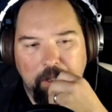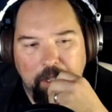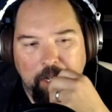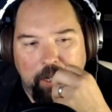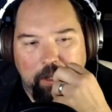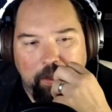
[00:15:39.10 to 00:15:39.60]

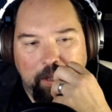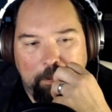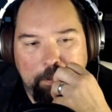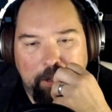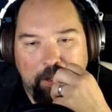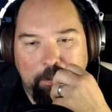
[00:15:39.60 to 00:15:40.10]
Yeah, that
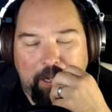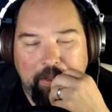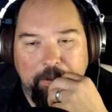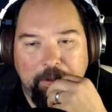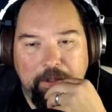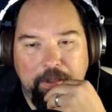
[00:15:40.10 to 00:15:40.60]
part about
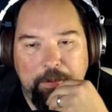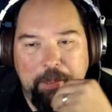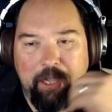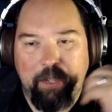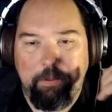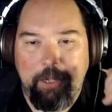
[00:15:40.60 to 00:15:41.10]
the, the big
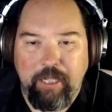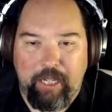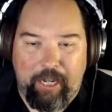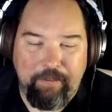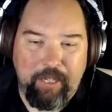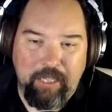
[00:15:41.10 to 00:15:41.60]
thing for me is like
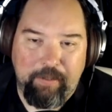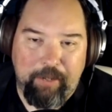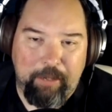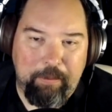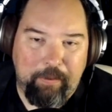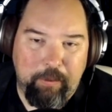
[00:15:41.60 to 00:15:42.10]
I've
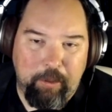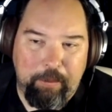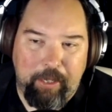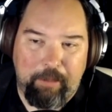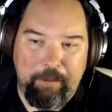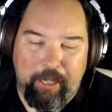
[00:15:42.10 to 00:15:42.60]
testified before, but
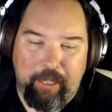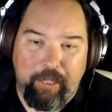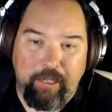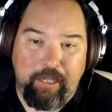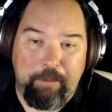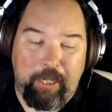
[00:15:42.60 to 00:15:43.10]
I'll be
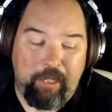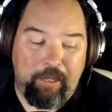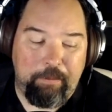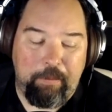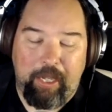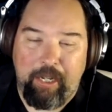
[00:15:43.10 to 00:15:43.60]
honest. I mean,
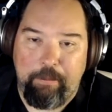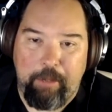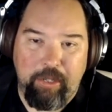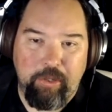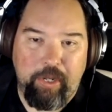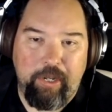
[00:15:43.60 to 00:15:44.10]
an
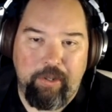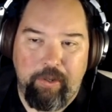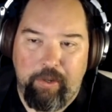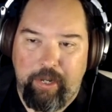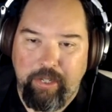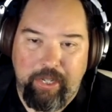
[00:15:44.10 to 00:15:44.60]
administrator
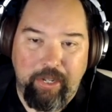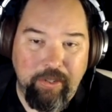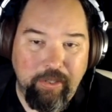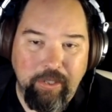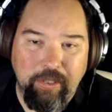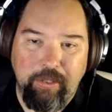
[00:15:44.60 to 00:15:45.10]
or an
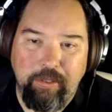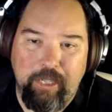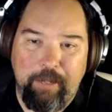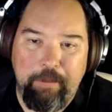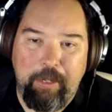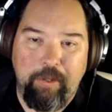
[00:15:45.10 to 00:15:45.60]
educational consultant
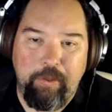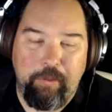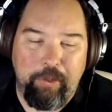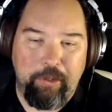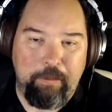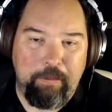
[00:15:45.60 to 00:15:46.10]
coming into a
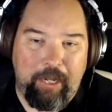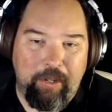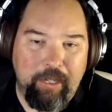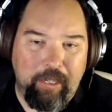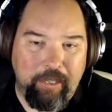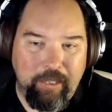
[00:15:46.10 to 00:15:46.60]
room, they aren't
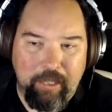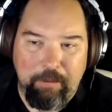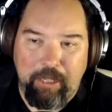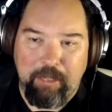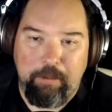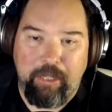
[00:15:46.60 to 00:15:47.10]
going to listen to me
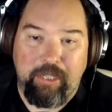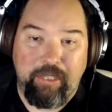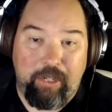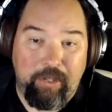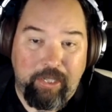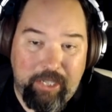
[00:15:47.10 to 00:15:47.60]
as much as they
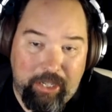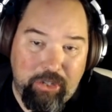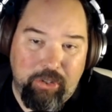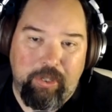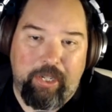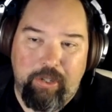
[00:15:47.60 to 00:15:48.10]
are a
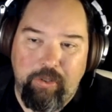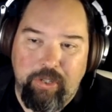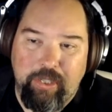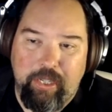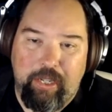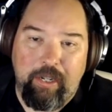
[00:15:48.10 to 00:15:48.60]
teacher, like you
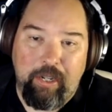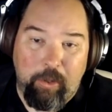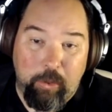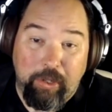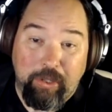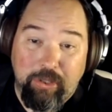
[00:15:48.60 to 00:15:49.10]
just said,
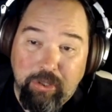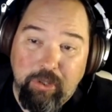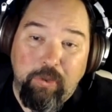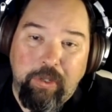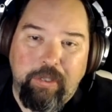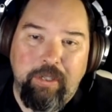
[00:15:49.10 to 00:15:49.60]
or a
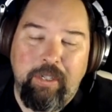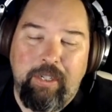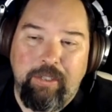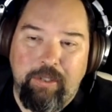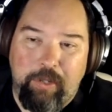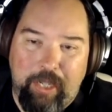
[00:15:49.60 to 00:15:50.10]
student.
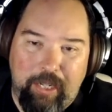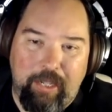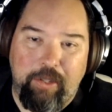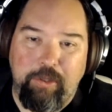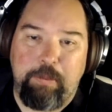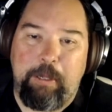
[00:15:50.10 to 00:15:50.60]
So getting
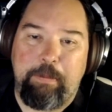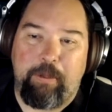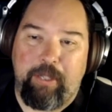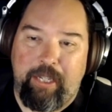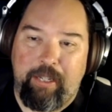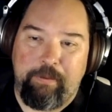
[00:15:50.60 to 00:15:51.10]
those
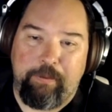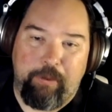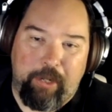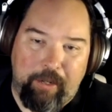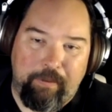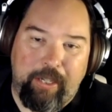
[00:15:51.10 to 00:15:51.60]
people in
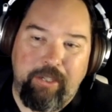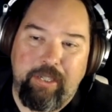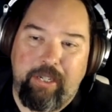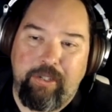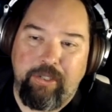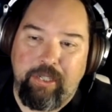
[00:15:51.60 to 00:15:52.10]
front of
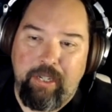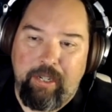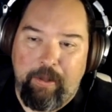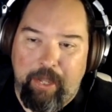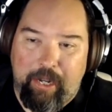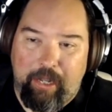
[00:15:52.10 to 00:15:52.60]
legislators,
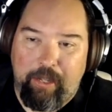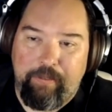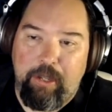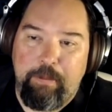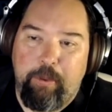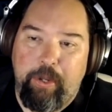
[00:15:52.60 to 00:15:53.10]
and I love that
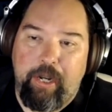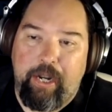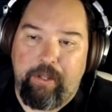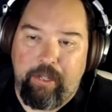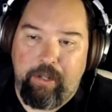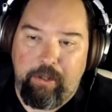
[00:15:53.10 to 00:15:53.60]
you pointed
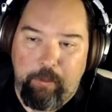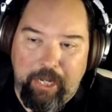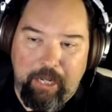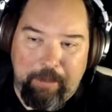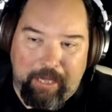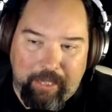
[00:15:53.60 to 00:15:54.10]
out, you know, that we
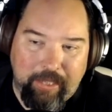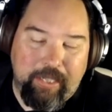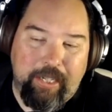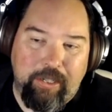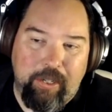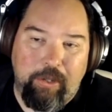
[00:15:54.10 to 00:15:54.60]
need to be
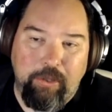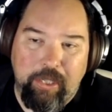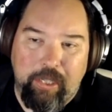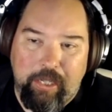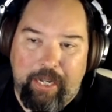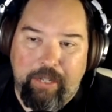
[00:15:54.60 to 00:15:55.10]
listening to those in
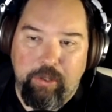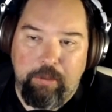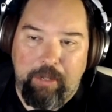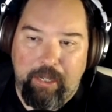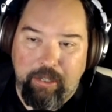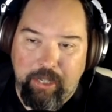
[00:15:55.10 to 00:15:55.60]
the
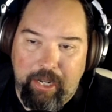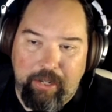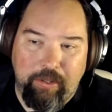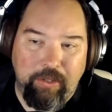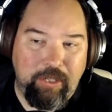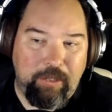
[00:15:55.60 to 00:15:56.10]
classroom,
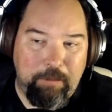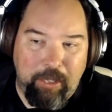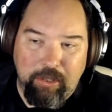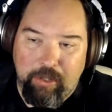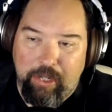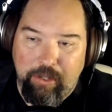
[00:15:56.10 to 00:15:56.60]
educators,
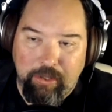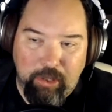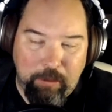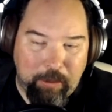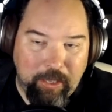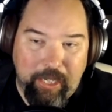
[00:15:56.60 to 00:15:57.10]
administrators,
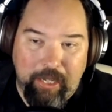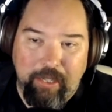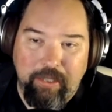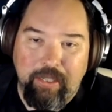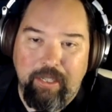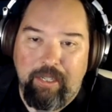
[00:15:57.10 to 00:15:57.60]

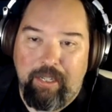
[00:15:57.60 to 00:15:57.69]
superintendents.